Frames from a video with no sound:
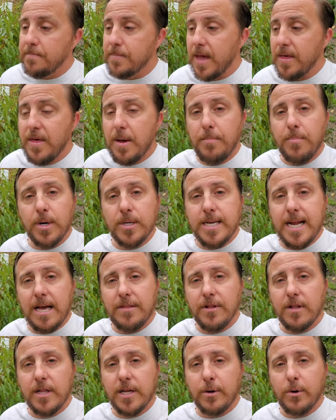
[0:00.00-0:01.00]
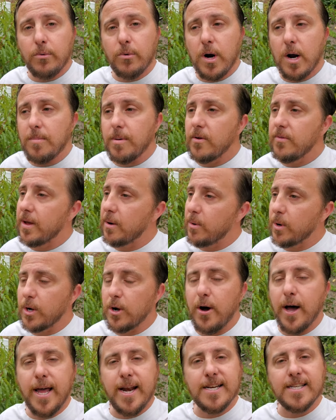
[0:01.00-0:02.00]
and then put down the liquid rubber, and then we'll
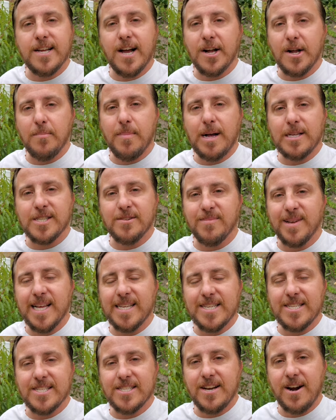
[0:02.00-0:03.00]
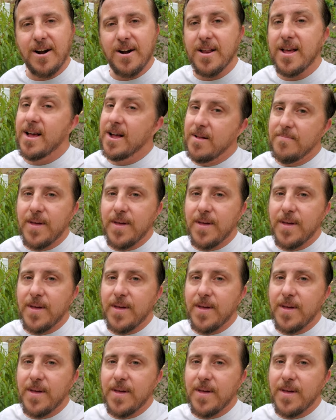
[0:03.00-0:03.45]
go ahead and talk about some lessons learned.